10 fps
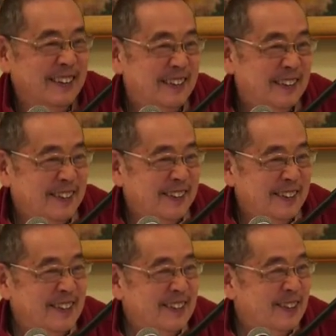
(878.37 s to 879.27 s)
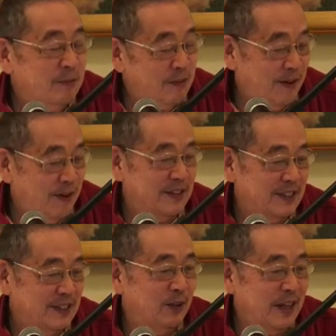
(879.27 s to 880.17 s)
So obviously, why
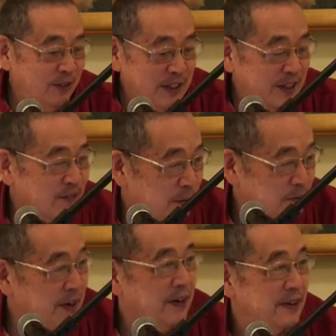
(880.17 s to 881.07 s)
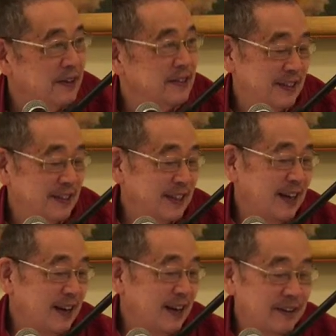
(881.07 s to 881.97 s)
would give up? Because it's a higher
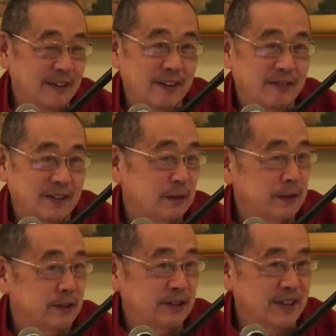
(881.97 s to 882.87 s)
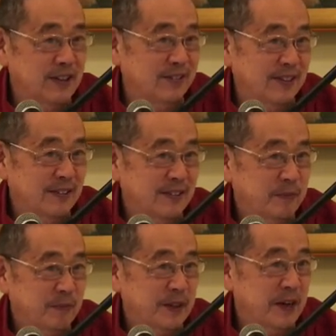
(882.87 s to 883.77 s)
level, spiritual level. You have
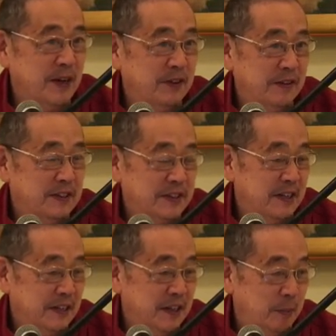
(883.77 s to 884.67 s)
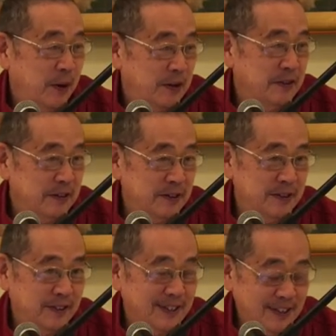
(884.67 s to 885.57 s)
to understand you're not the body or the soul, etc.
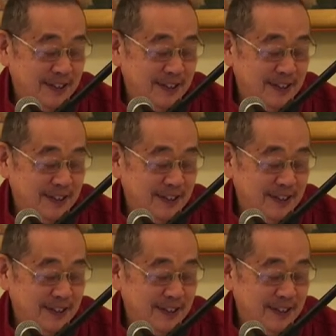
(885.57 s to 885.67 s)
So in that